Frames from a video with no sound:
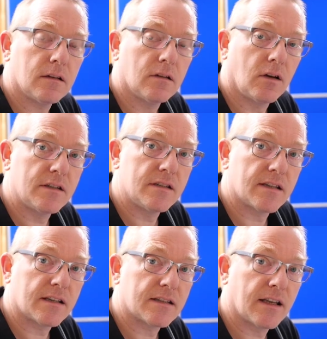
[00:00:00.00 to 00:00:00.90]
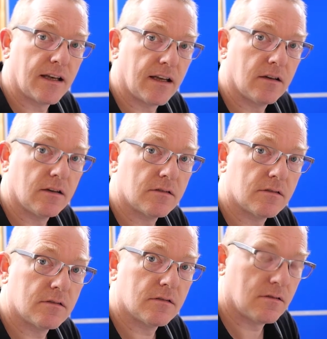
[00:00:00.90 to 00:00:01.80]
ninety-six
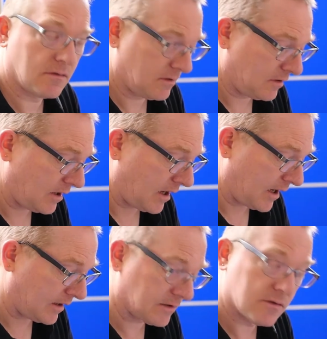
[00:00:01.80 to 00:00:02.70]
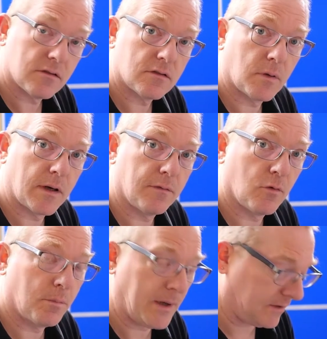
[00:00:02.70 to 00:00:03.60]
kilohertz at
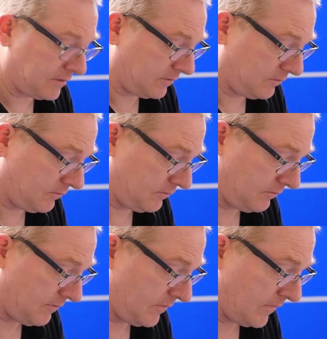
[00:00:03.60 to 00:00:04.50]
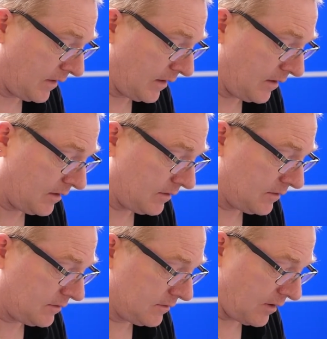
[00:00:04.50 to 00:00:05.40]
twenty-four bits.
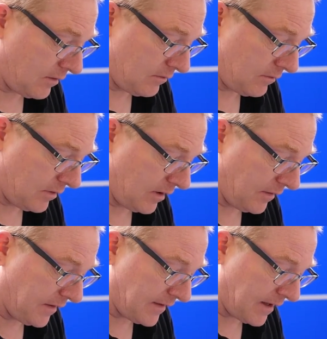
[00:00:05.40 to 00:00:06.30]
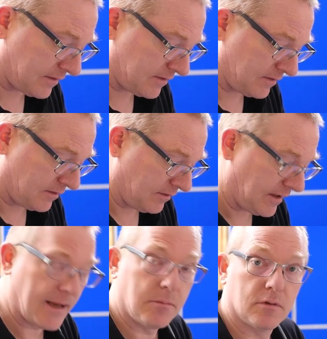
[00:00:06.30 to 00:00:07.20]
So I think that's
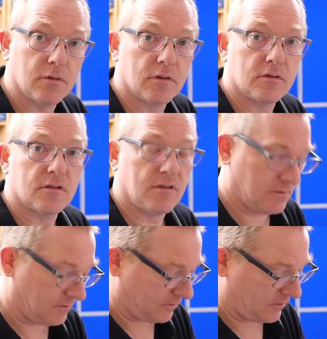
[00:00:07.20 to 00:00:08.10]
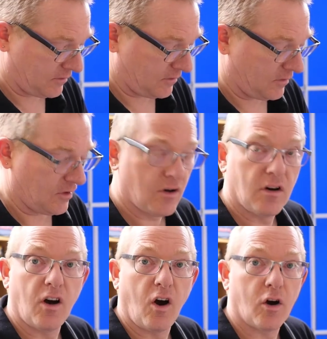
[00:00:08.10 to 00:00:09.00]
labelled as
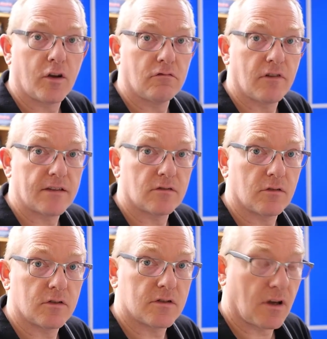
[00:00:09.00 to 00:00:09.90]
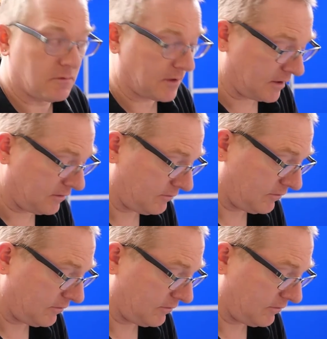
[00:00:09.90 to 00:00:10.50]
high res on the Sony,